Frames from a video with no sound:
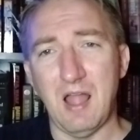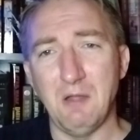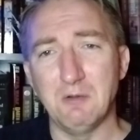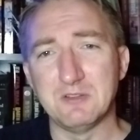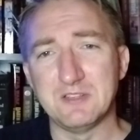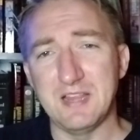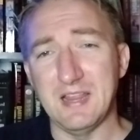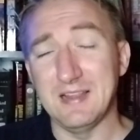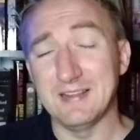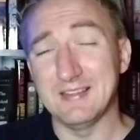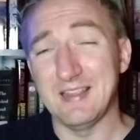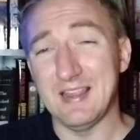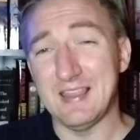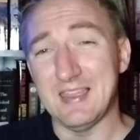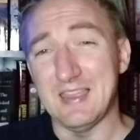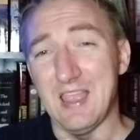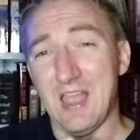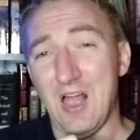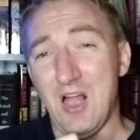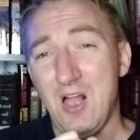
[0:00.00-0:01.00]
I would say it's
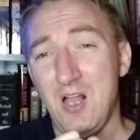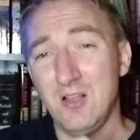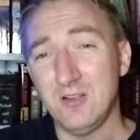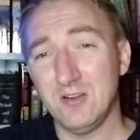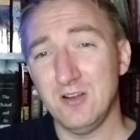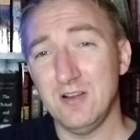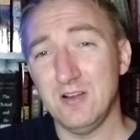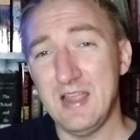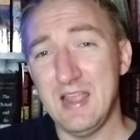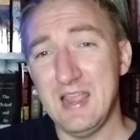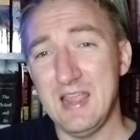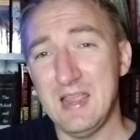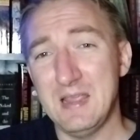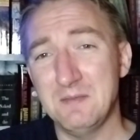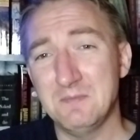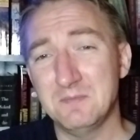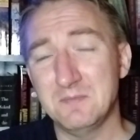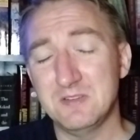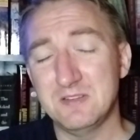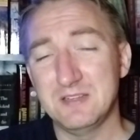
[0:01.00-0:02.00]
like the Hunger
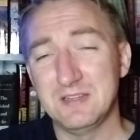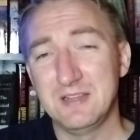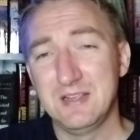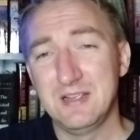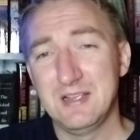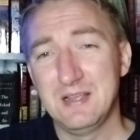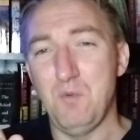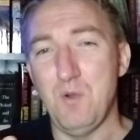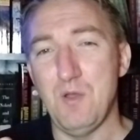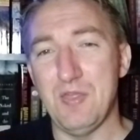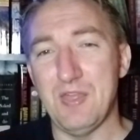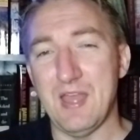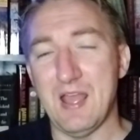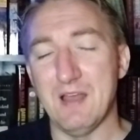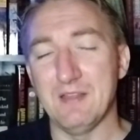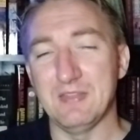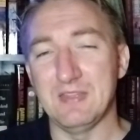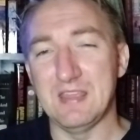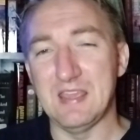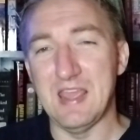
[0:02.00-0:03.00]
Games
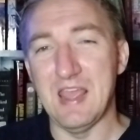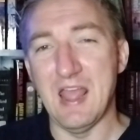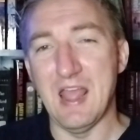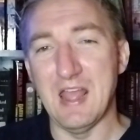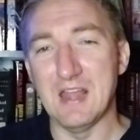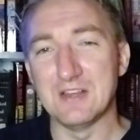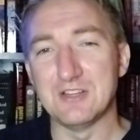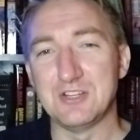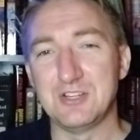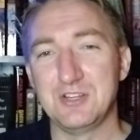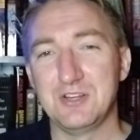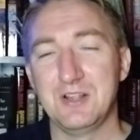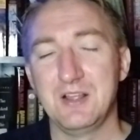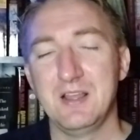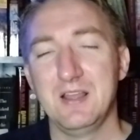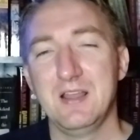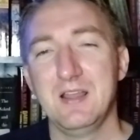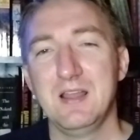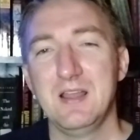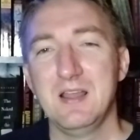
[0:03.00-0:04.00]
without the edge.
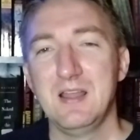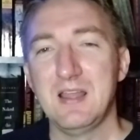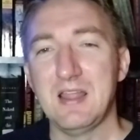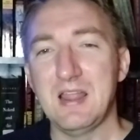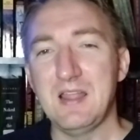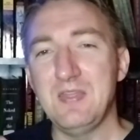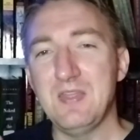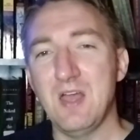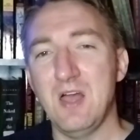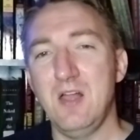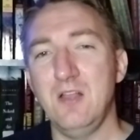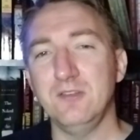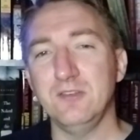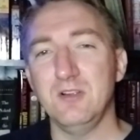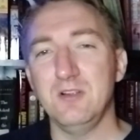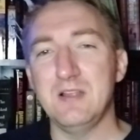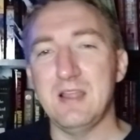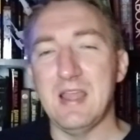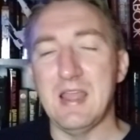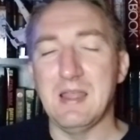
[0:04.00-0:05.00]
In the
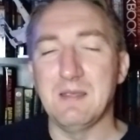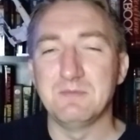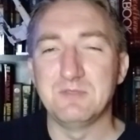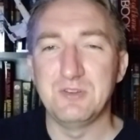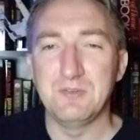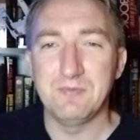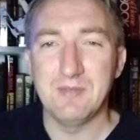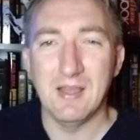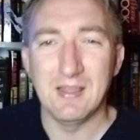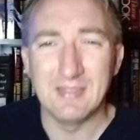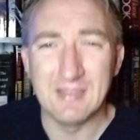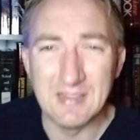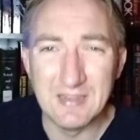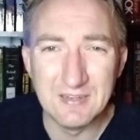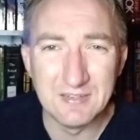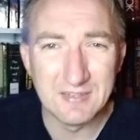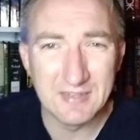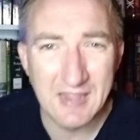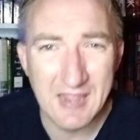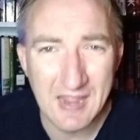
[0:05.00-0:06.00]
Hunger Games, you've got
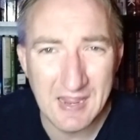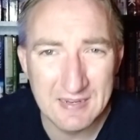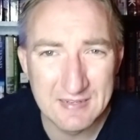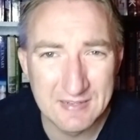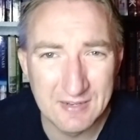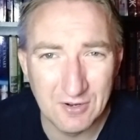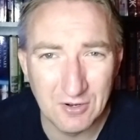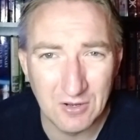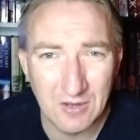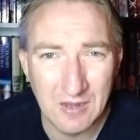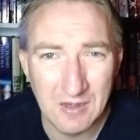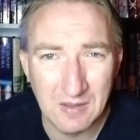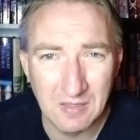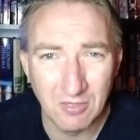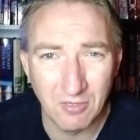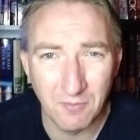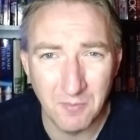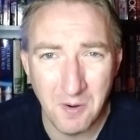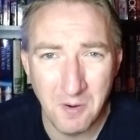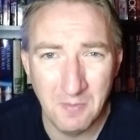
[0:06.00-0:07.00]
these kids that are
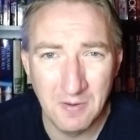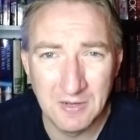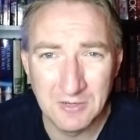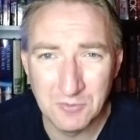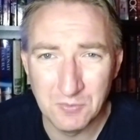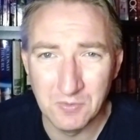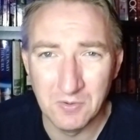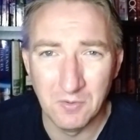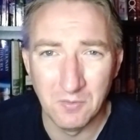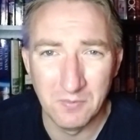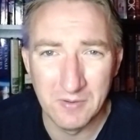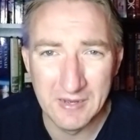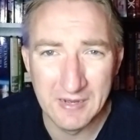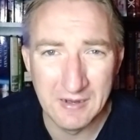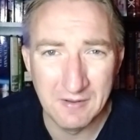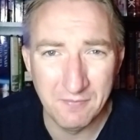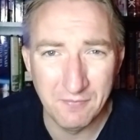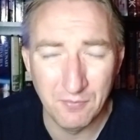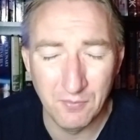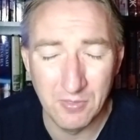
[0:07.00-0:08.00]
getting thrown into an
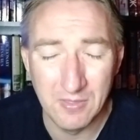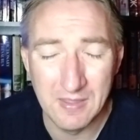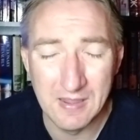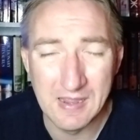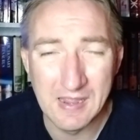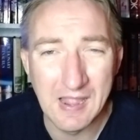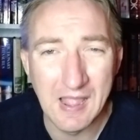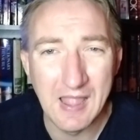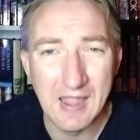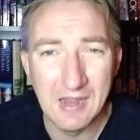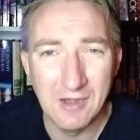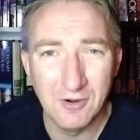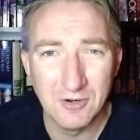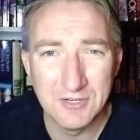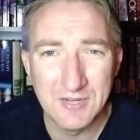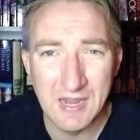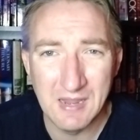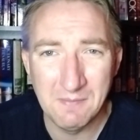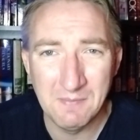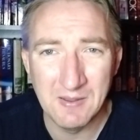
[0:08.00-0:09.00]
arena for the
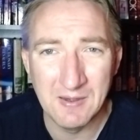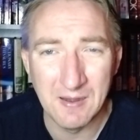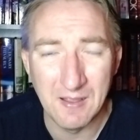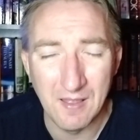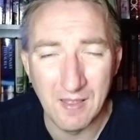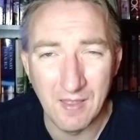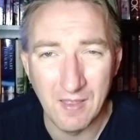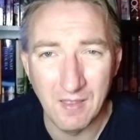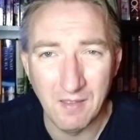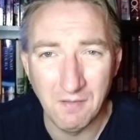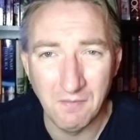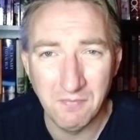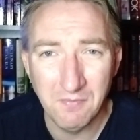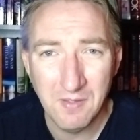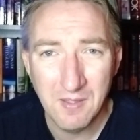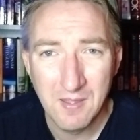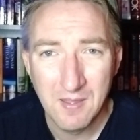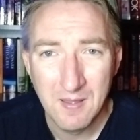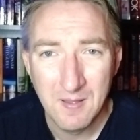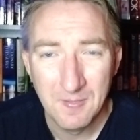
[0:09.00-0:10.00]
entertainment of
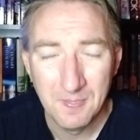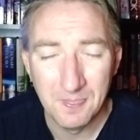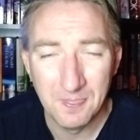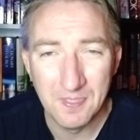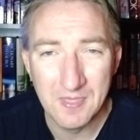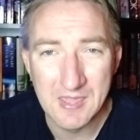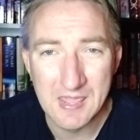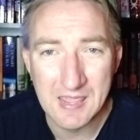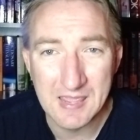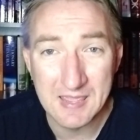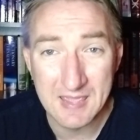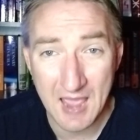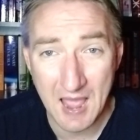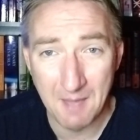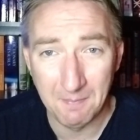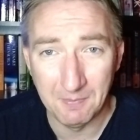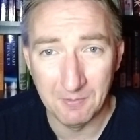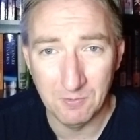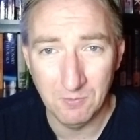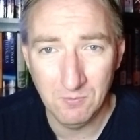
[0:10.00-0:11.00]
the
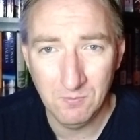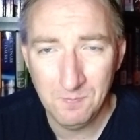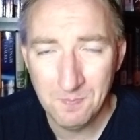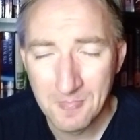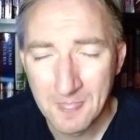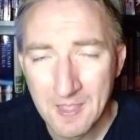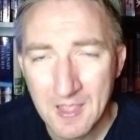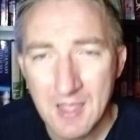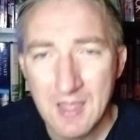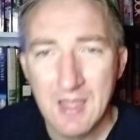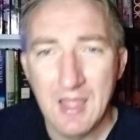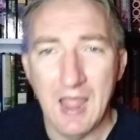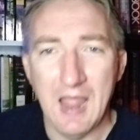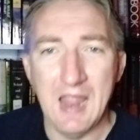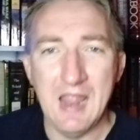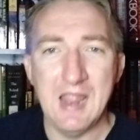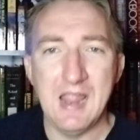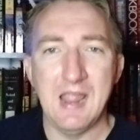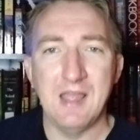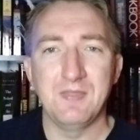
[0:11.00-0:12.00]
capital,
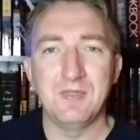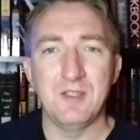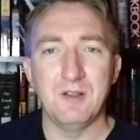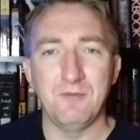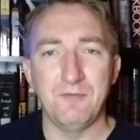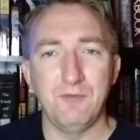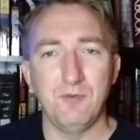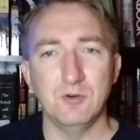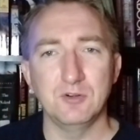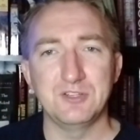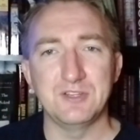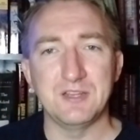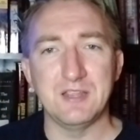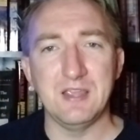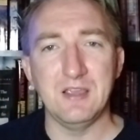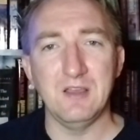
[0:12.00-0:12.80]
and they're forced